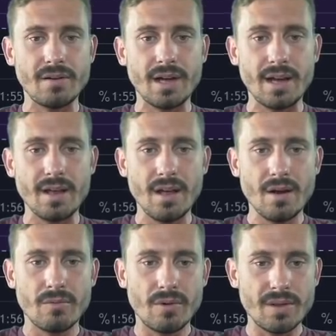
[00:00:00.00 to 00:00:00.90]
okay,
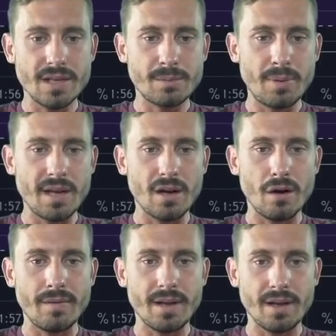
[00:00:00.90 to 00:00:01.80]
this peak
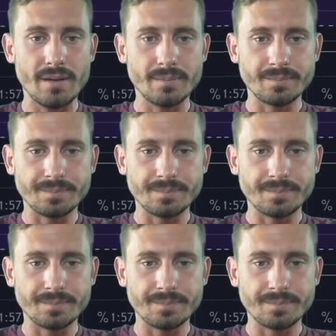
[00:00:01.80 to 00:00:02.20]
over here